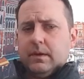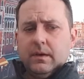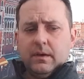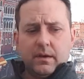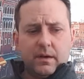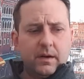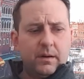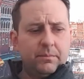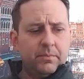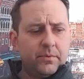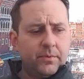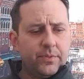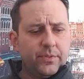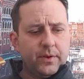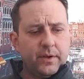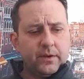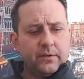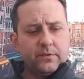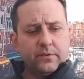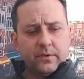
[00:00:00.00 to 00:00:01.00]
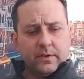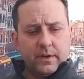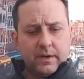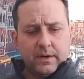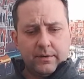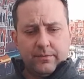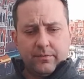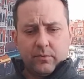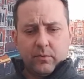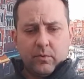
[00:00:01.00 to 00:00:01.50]
a couple things that
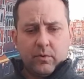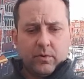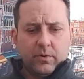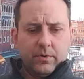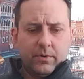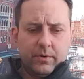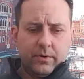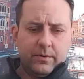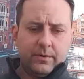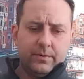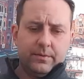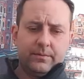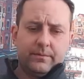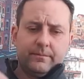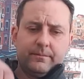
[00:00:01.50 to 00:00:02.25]
I've ordered